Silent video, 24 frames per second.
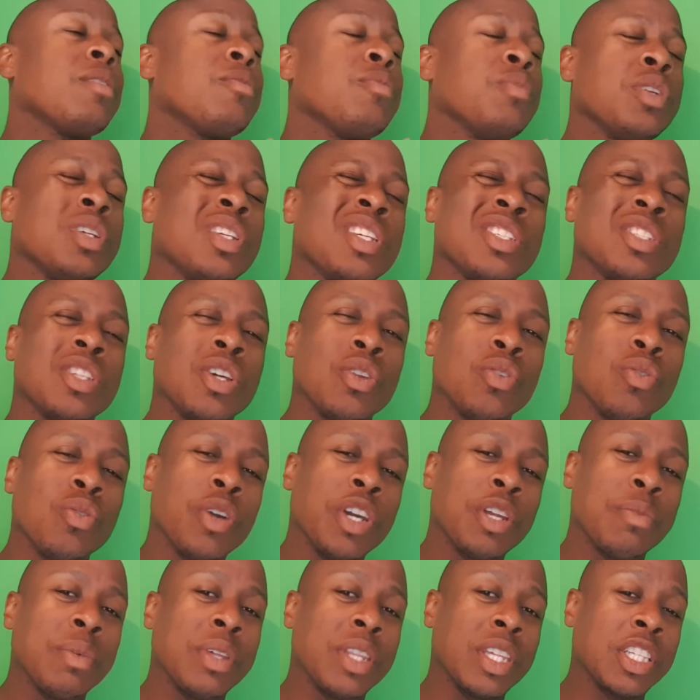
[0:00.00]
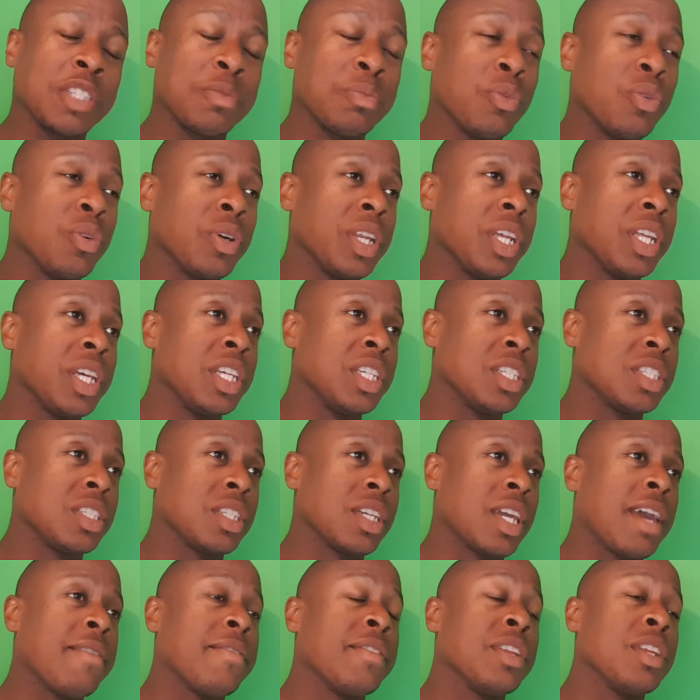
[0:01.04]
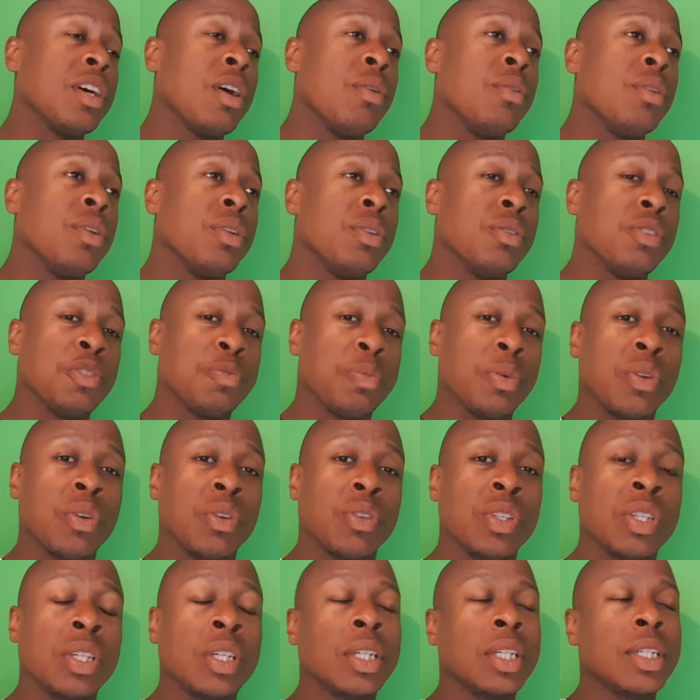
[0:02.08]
which has annoyed me this morning, is Kevin Nolan, who's been on